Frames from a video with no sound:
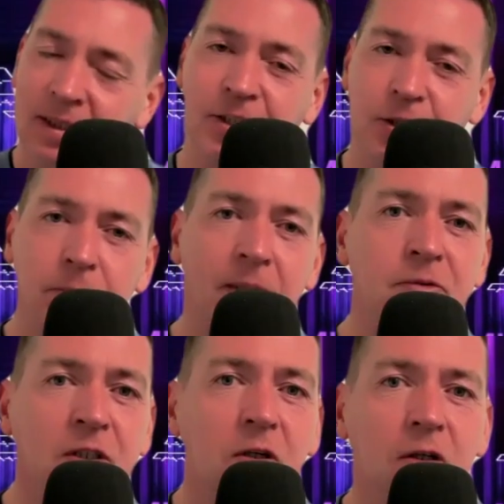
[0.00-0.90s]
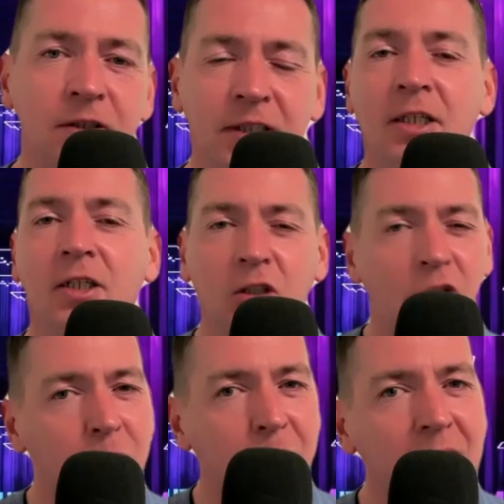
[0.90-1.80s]
as sometimes they're called,
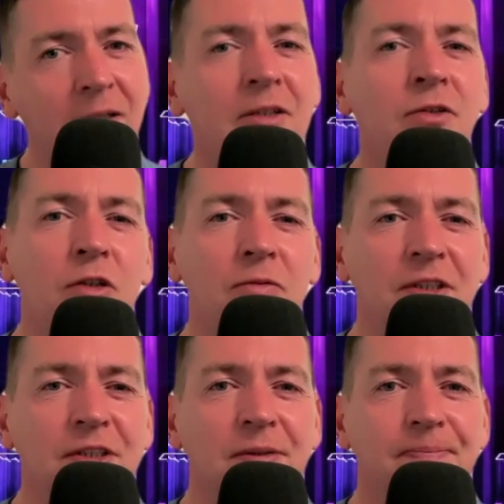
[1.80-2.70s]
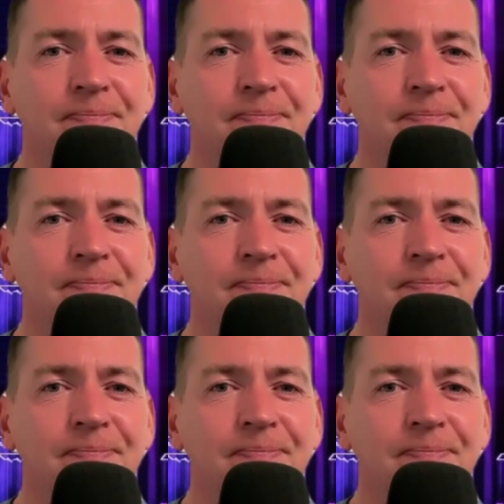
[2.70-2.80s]
could be a little nervous.